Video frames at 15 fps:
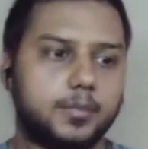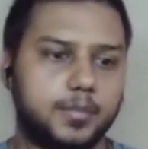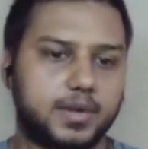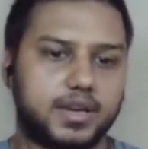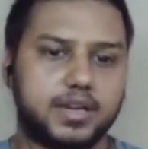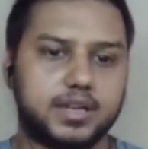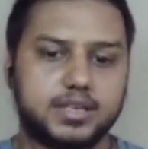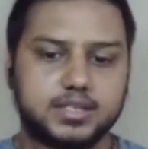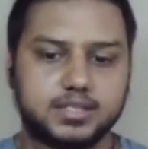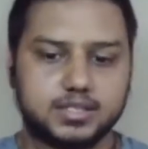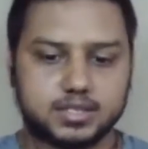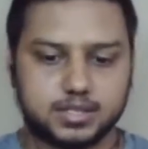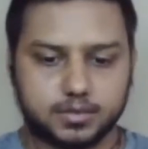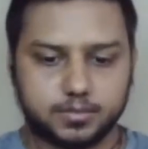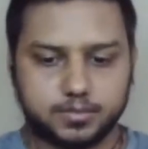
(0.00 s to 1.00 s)
because
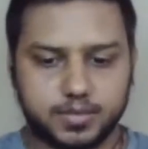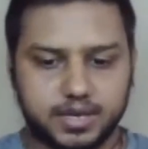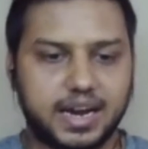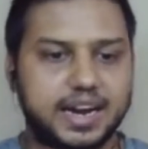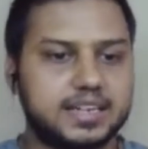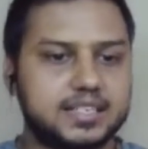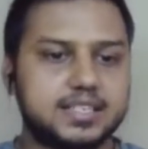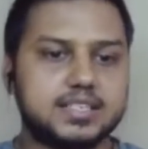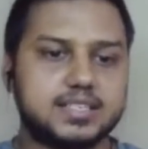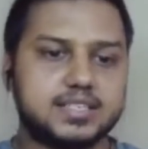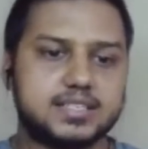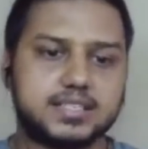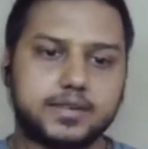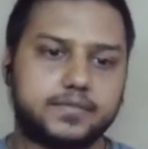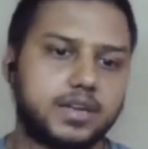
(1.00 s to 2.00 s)
behind the
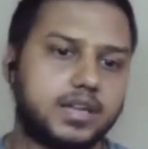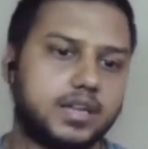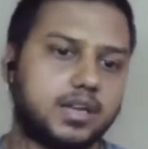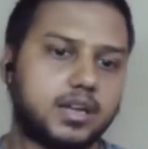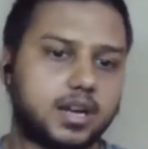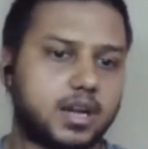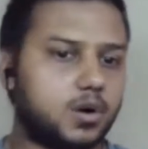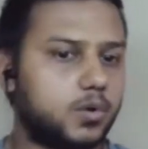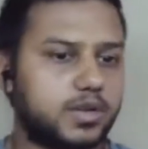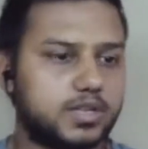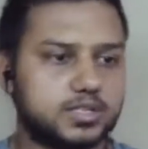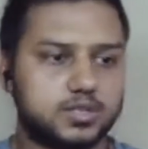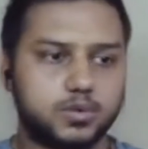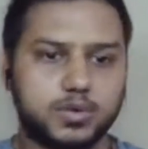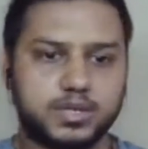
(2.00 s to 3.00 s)
scenes every cloud
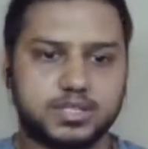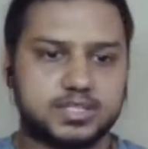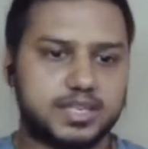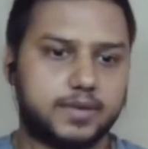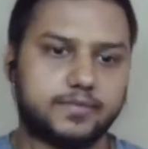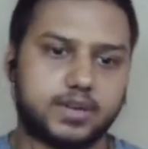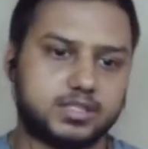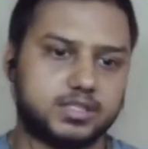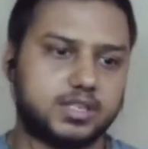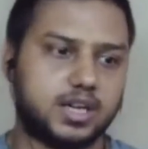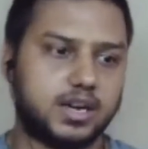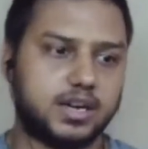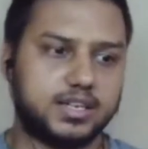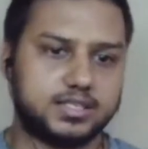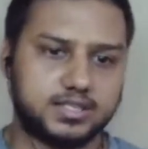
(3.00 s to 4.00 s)
is doing the same
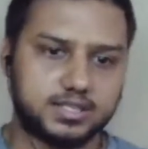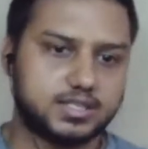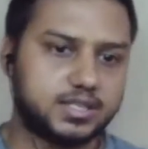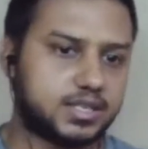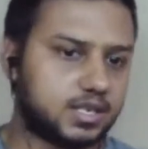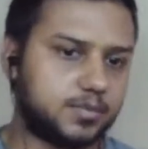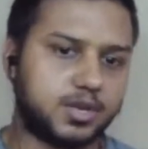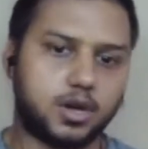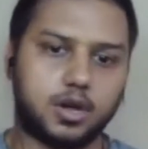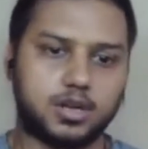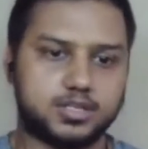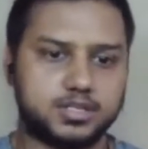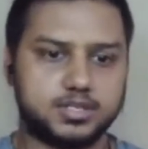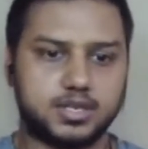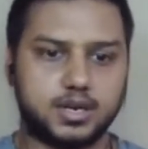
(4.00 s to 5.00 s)
functionality just the
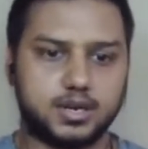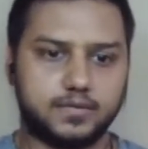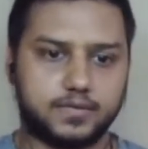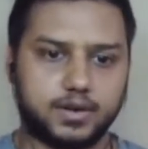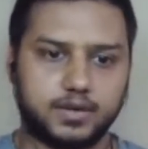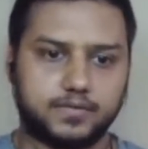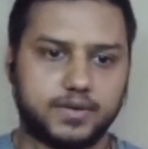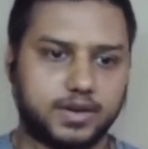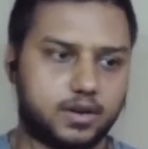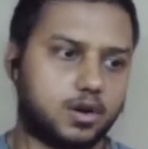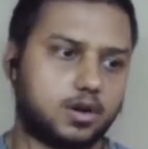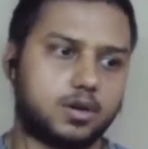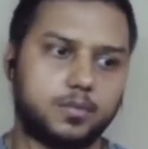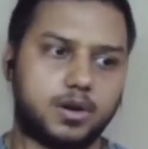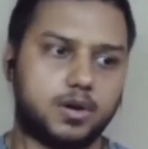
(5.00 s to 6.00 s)
terminologies are different if i
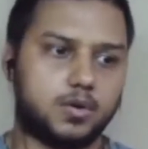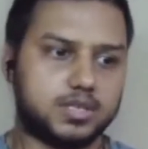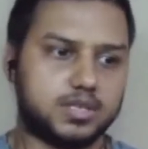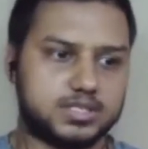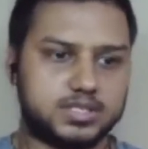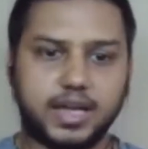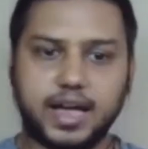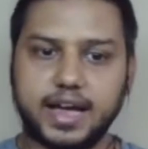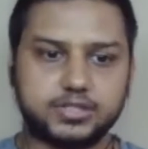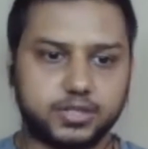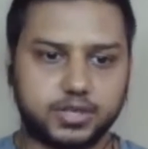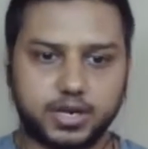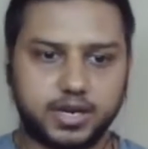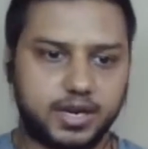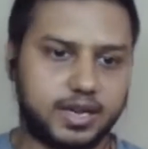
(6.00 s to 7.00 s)
talk about let's say
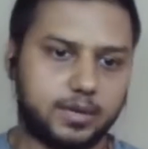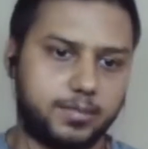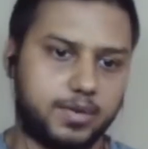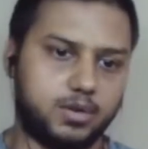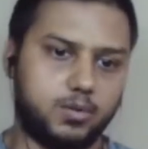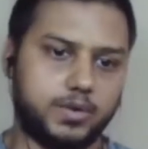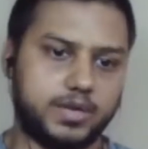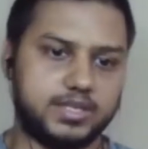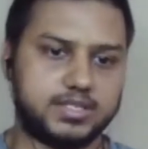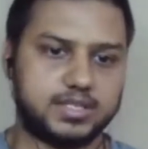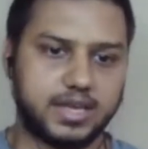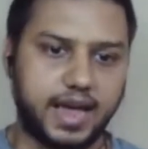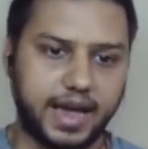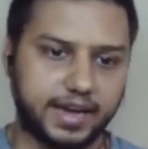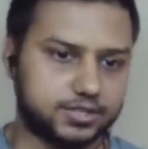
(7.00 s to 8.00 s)
azure and aws
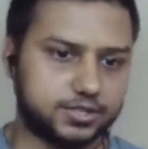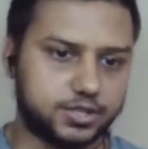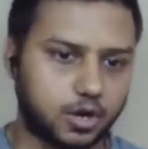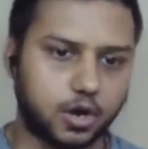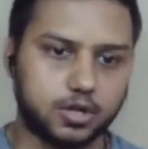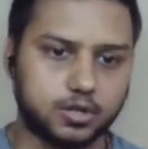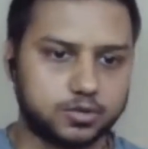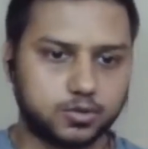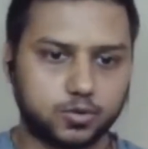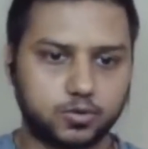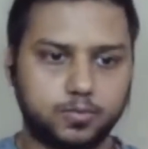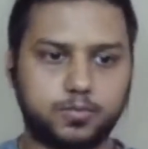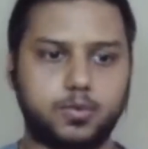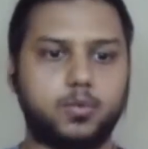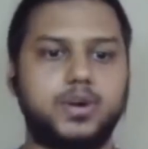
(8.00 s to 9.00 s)
azure also
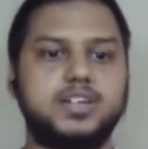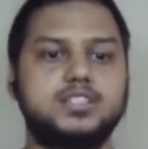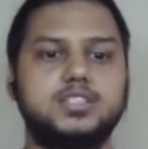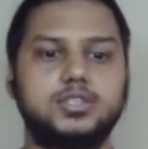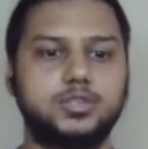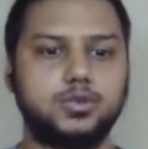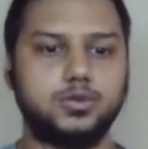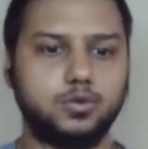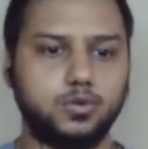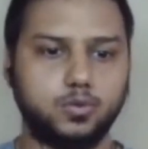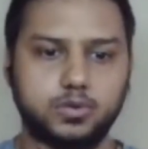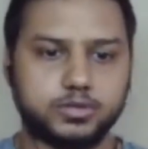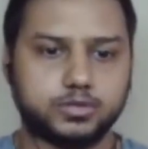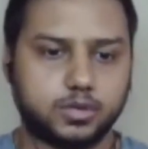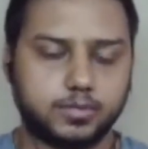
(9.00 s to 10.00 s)
provides you
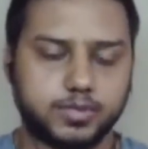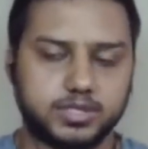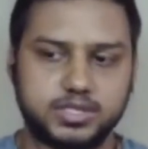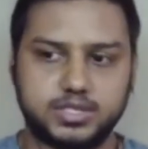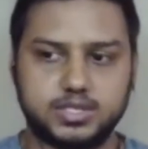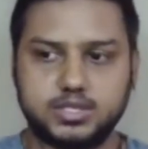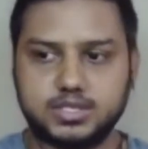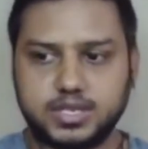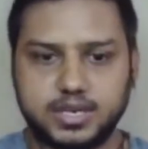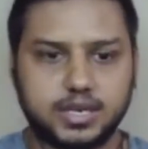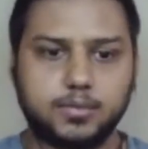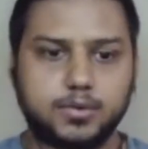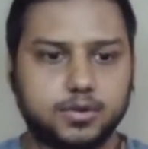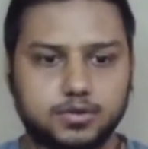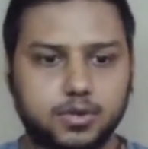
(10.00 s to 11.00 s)
virtual machines
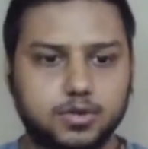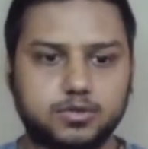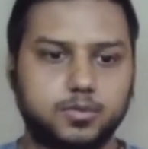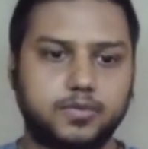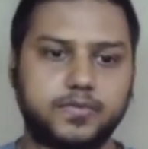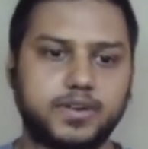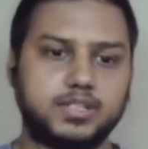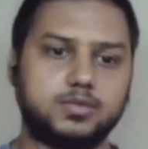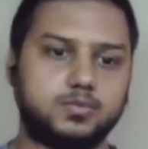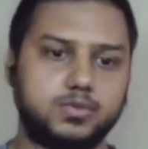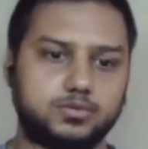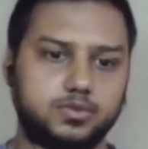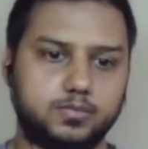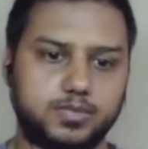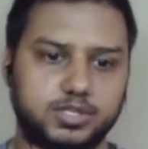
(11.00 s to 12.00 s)
aws also provides you
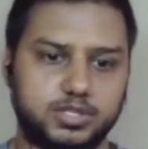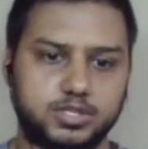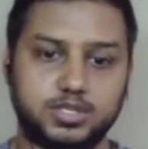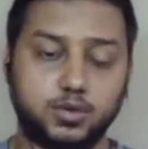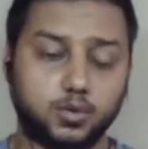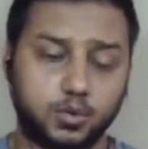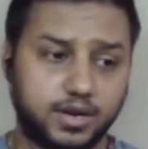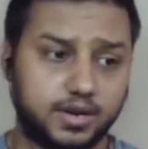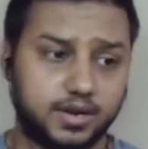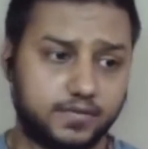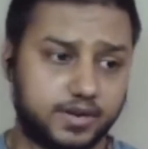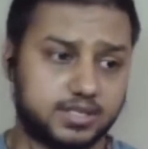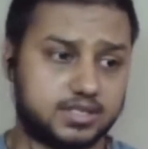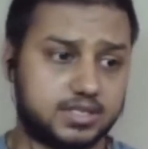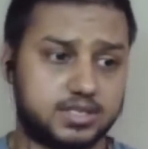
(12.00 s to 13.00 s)
virtual machines the only
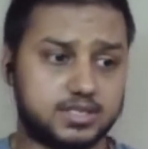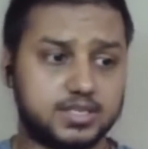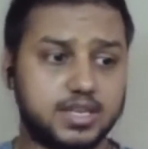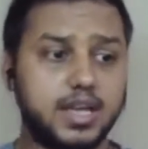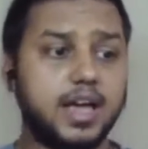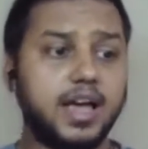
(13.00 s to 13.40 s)
difference is